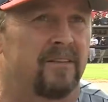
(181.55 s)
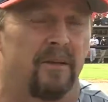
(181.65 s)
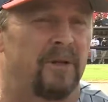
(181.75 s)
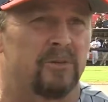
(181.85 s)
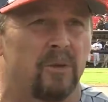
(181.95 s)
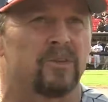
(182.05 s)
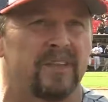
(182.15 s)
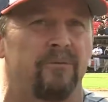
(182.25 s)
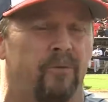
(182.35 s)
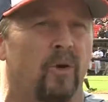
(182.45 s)
it was almost
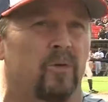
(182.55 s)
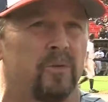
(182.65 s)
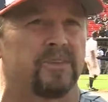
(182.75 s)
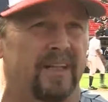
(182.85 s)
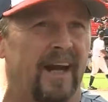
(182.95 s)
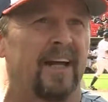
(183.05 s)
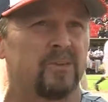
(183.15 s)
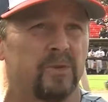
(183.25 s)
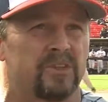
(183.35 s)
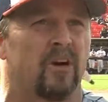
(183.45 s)
like 4 groups of
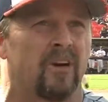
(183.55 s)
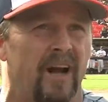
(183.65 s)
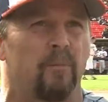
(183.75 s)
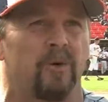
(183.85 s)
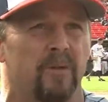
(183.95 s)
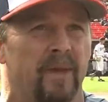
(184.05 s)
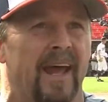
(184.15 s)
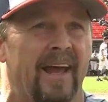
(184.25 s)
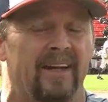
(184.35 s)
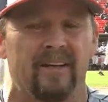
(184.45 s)
guys. We started out pretty
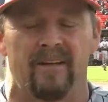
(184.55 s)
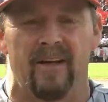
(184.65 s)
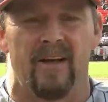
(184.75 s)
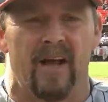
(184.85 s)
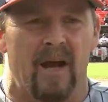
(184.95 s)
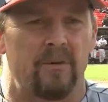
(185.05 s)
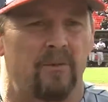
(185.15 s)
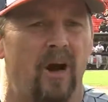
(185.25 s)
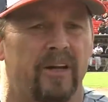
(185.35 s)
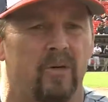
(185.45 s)
bad, and I
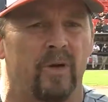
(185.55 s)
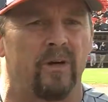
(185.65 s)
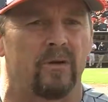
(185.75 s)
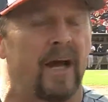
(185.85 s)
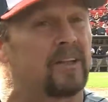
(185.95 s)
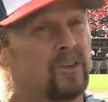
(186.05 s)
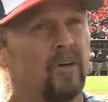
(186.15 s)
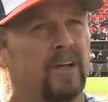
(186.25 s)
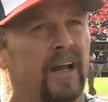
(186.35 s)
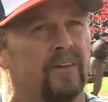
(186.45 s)
remember Augie Greedle got us all
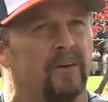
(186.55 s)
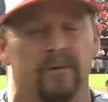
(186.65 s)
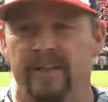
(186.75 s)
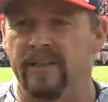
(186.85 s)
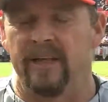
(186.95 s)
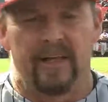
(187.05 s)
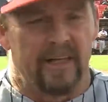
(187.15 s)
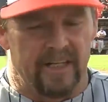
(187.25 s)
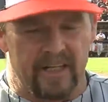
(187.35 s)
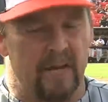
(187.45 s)
together, and
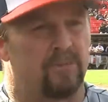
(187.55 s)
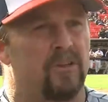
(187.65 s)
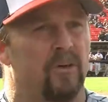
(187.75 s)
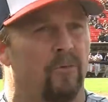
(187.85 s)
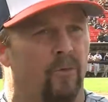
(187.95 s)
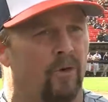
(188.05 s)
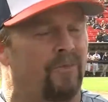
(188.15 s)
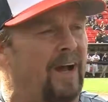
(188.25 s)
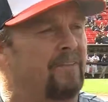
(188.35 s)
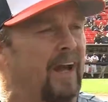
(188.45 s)
he named, 4 or
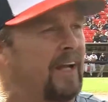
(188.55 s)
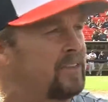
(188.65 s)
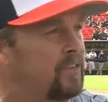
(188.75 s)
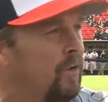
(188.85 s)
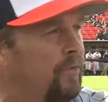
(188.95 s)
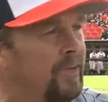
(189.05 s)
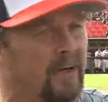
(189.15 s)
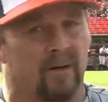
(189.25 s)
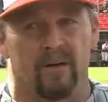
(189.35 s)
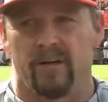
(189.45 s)
5 guys, go over
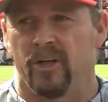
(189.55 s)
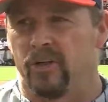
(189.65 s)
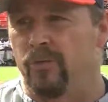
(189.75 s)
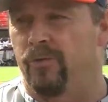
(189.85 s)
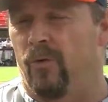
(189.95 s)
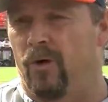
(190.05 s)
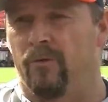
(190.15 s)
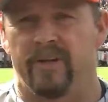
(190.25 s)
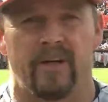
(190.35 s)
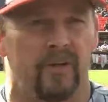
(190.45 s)
there, you 4
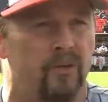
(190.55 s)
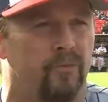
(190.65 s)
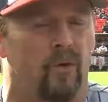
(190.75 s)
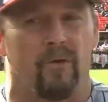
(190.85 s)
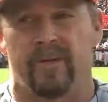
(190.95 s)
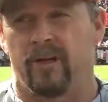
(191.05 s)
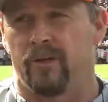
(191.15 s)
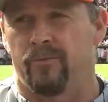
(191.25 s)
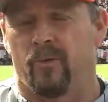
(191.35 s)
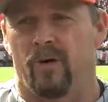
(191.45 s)
over there, you 4 over there,
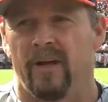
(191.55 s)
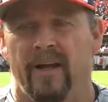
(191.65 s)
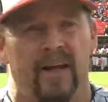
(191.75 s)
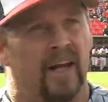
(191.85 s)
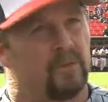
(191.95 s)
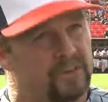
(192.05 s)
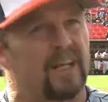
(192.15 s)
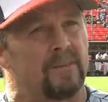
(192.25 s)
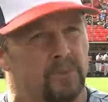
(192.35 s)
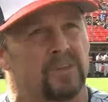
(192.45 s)
you 4. And it was
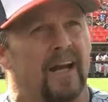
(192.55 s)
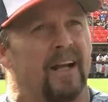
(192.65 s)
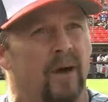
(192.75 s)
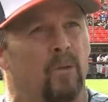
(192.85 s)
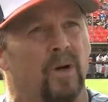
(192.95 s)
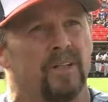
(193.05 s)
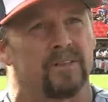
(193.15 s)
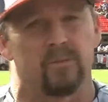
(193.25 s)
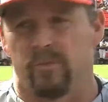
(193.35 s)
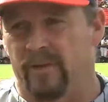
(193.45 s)
kind of how it
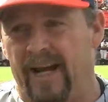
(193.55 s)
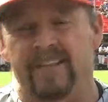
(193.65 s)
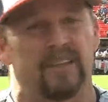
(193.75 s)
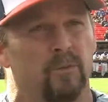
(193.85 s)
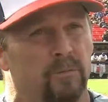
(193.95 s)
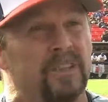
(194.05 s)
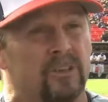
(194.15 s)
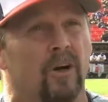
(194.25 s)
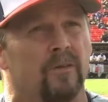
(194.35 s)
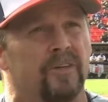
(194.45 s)
was. Guys that would miss
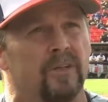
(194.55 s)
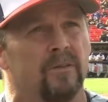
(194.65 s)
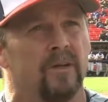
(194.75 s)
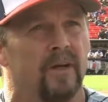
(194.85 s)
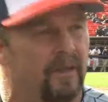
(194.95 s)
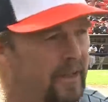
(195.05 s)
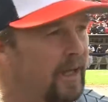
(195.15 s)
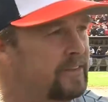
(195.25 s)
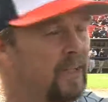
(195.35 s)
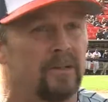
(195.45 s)
curfew,
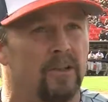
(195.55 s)
guys that,